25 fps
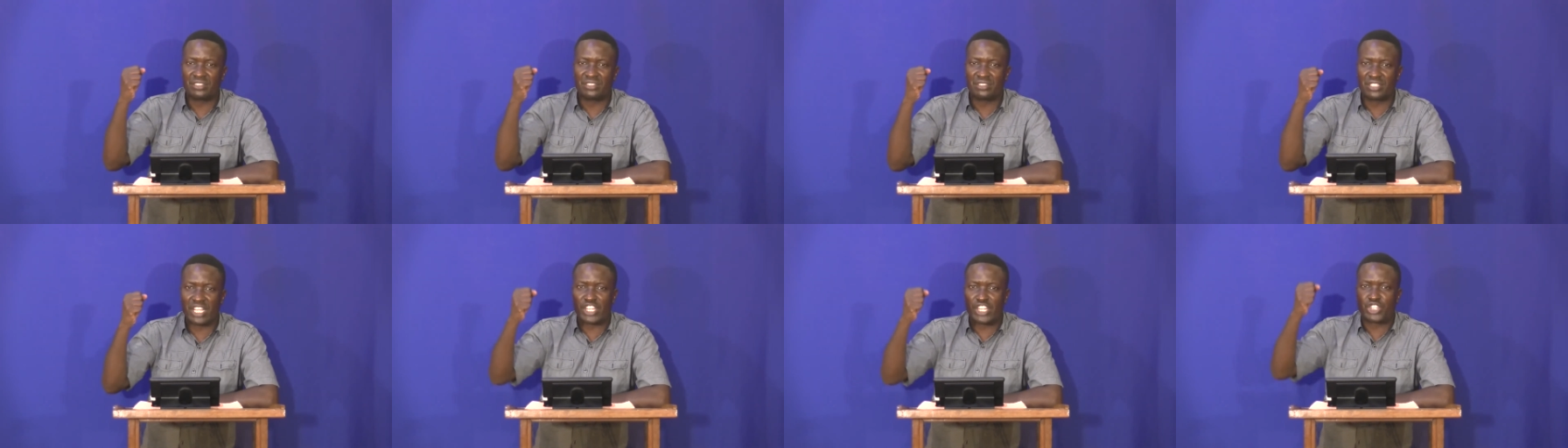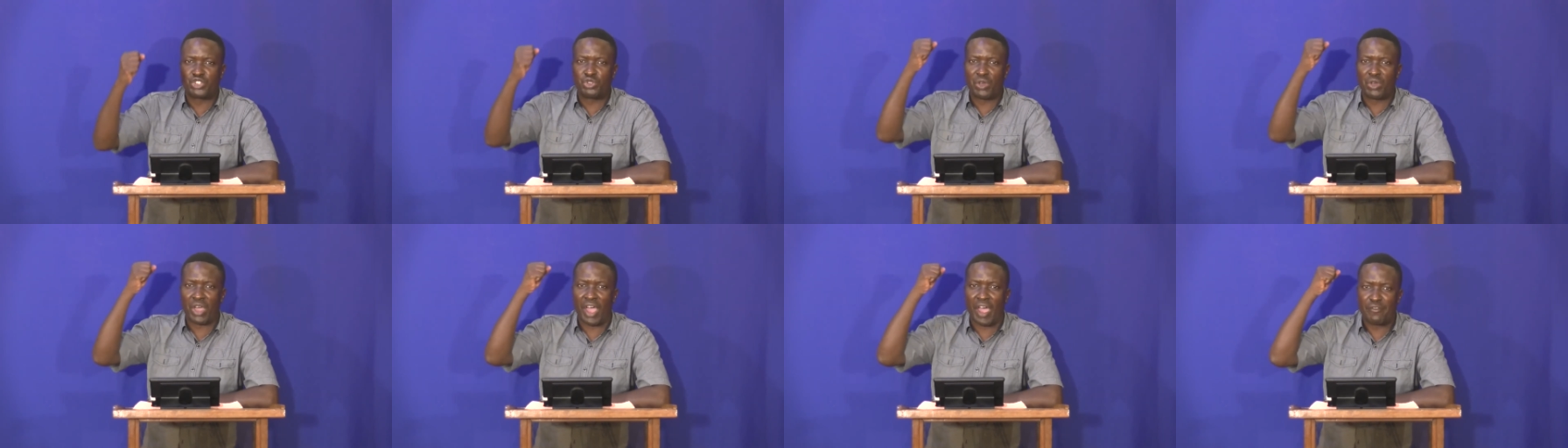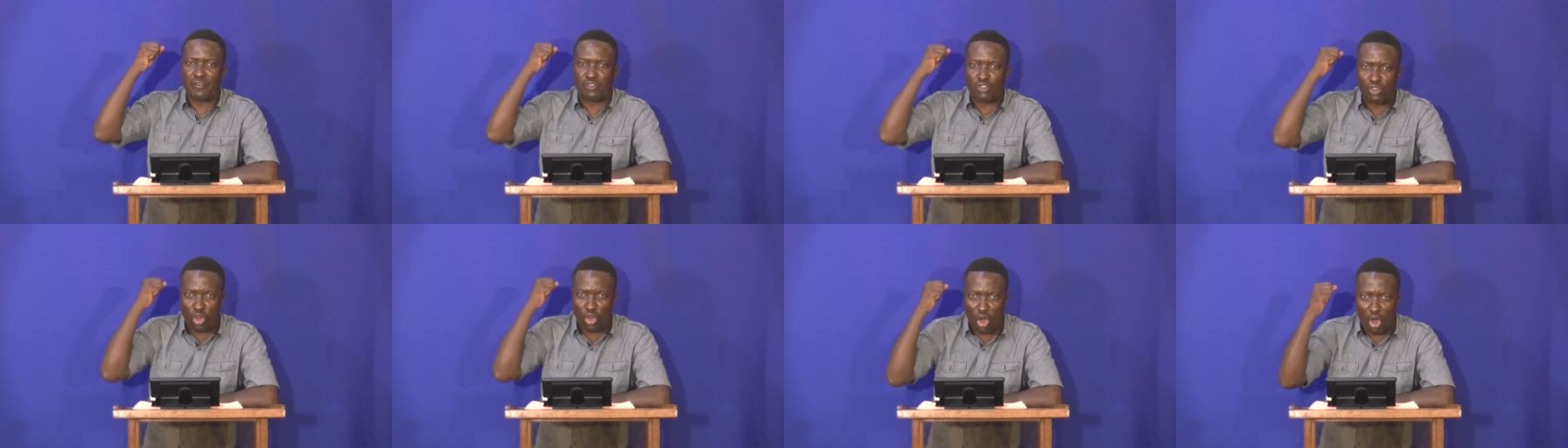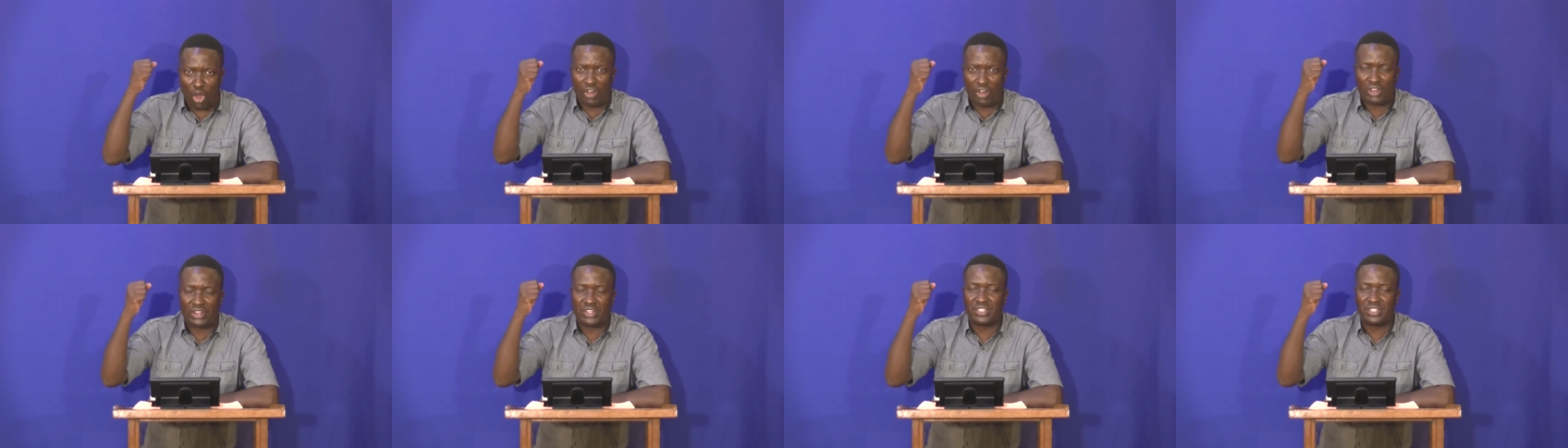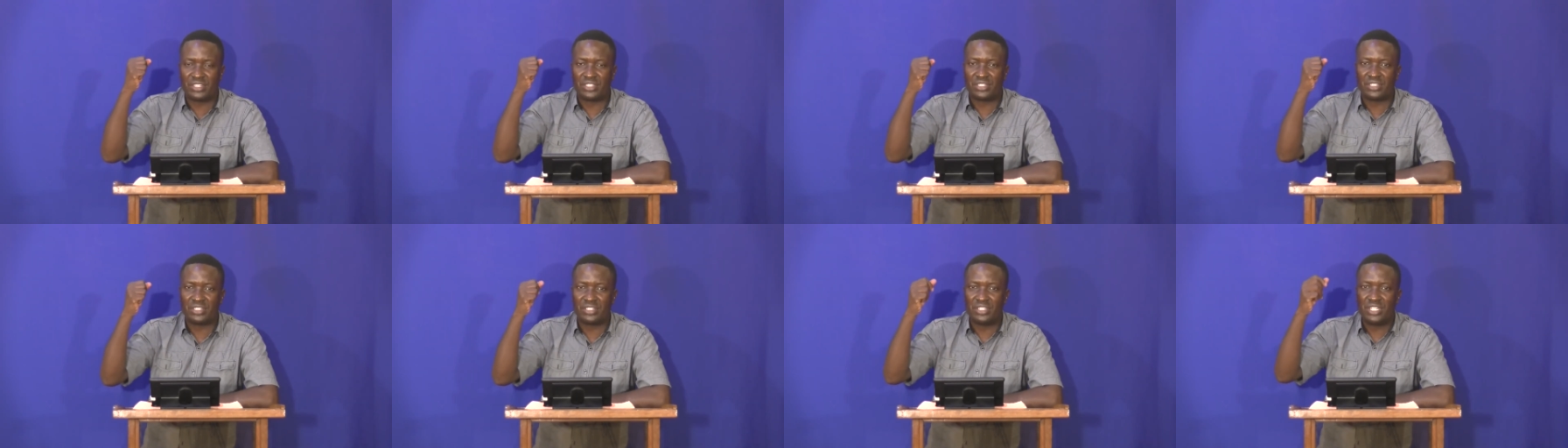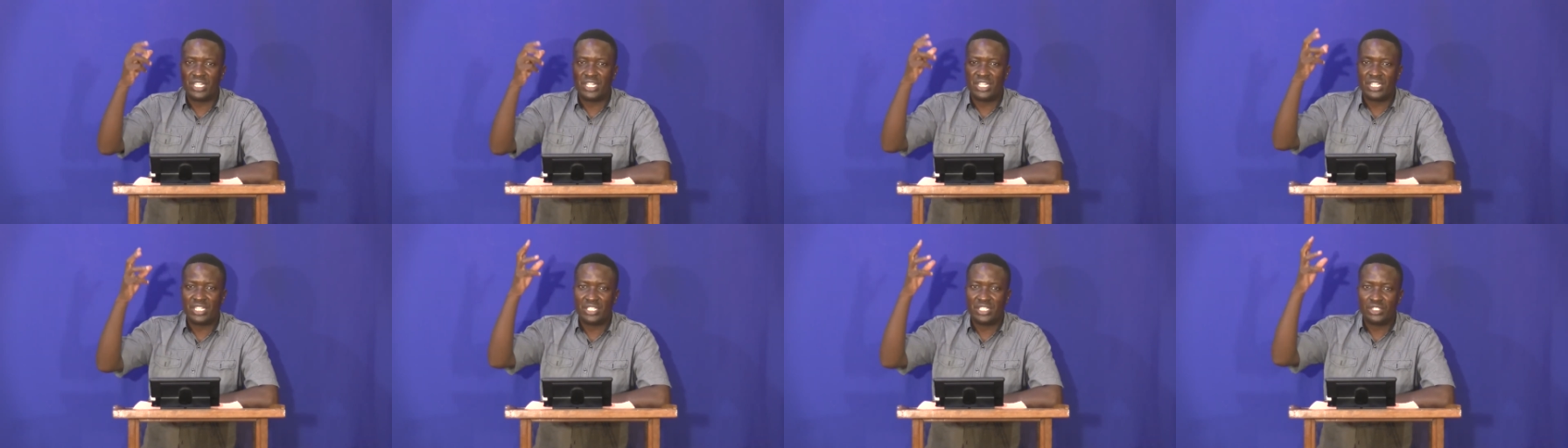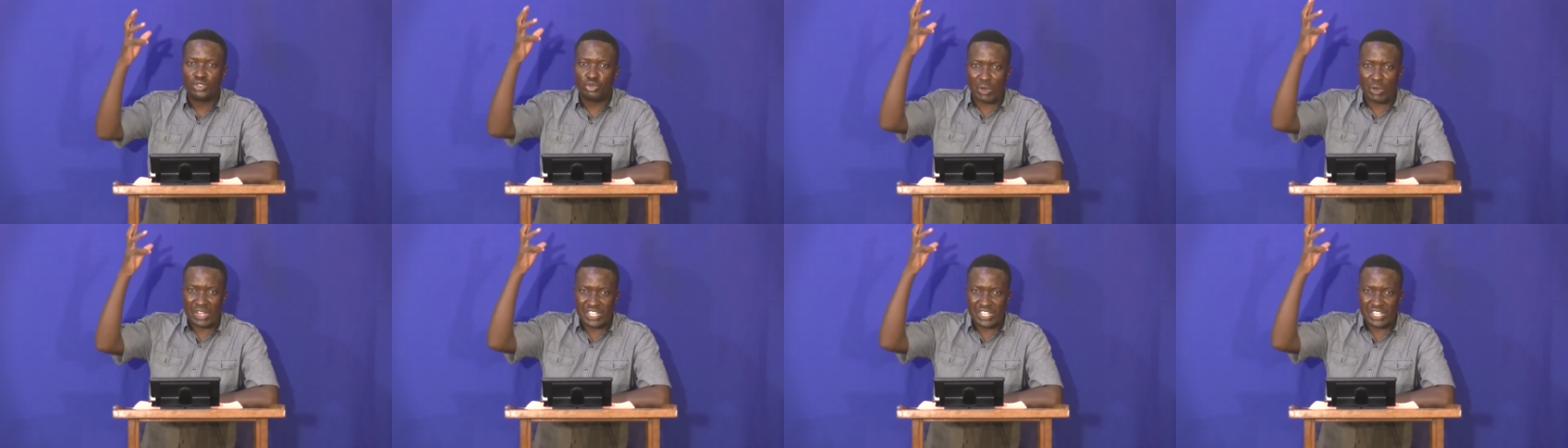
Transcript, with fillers: that you have God, you